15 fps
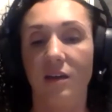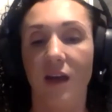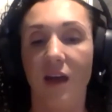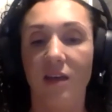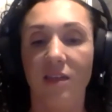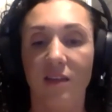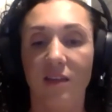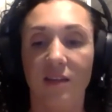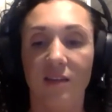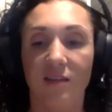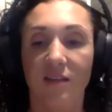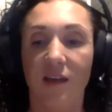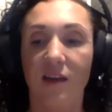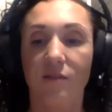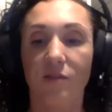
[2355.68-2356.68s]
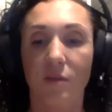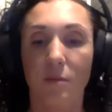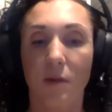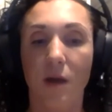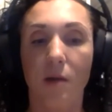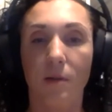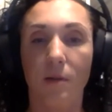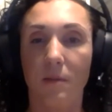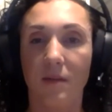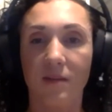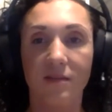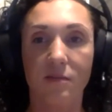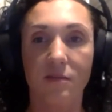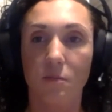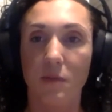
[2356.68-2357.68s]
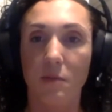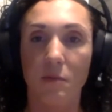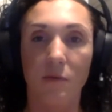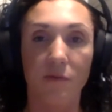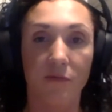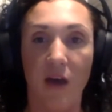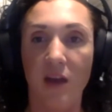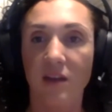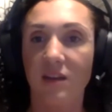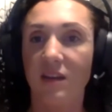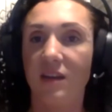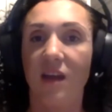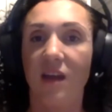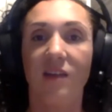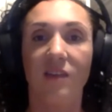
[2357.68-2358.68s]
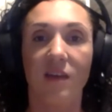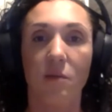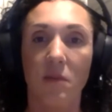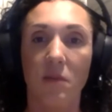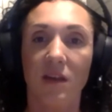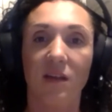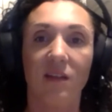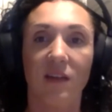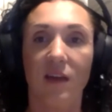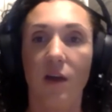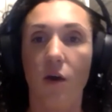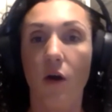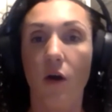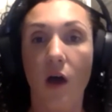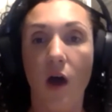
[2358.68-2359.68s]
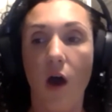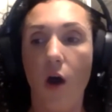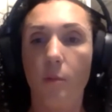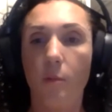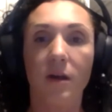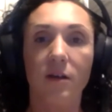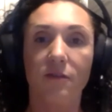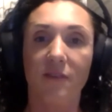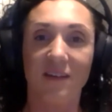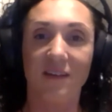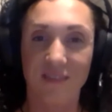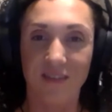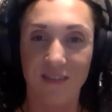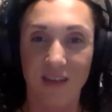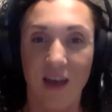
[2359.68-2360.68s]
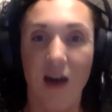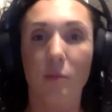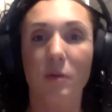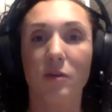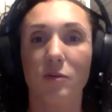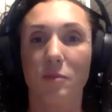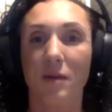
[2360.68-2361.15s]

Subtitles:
I think that's kind of the problem is people find it and they immediately go, oh, perfect. I'll post my